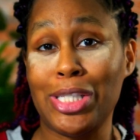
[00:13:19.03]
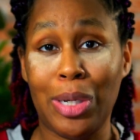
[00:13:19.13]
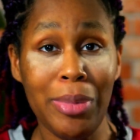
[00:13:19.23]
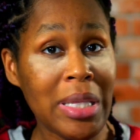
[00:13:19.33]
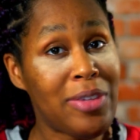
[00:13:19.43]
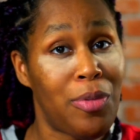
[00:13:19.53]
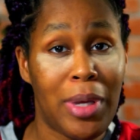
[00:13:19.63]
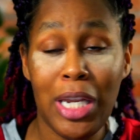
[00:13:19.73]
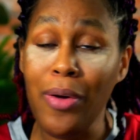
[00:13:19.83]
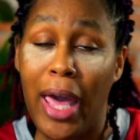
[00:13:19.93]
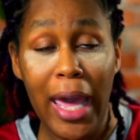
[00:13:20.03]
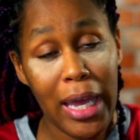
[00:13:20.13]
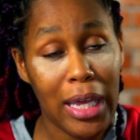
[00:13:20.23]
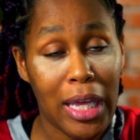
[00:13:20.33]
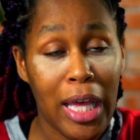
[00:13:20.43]
don't be leaving me no
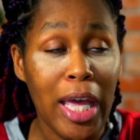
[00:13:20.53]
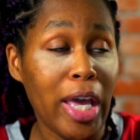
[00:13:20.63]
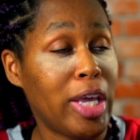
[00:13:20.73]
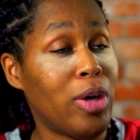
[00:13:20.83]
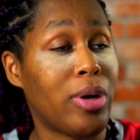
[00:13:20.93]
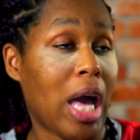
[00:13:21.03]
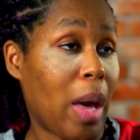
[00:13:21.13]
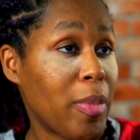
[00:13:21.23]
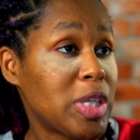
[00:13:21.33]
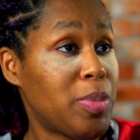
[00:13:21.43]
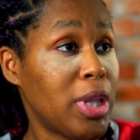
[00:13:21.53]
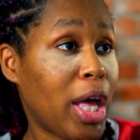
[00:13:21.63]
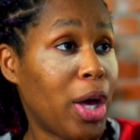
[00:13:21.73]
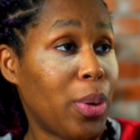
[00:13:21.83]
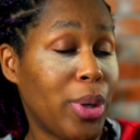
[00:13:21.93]
hate in your comments
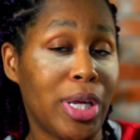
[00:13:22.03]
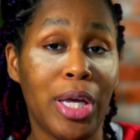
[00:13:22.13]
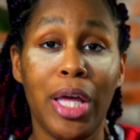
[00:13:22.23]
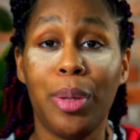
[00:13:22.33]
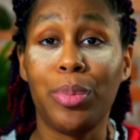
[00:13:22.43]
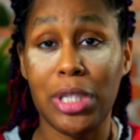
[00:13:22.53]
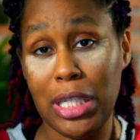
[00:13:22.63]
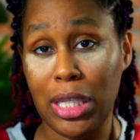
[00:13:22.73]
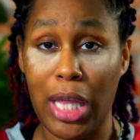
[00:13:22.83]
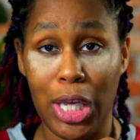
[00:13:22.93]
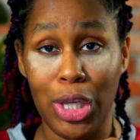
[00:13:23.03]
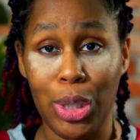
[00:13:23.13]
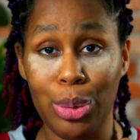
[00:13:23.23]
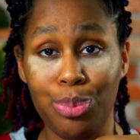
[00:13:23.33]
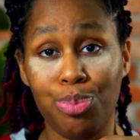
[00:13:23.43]
below. Please and thank you.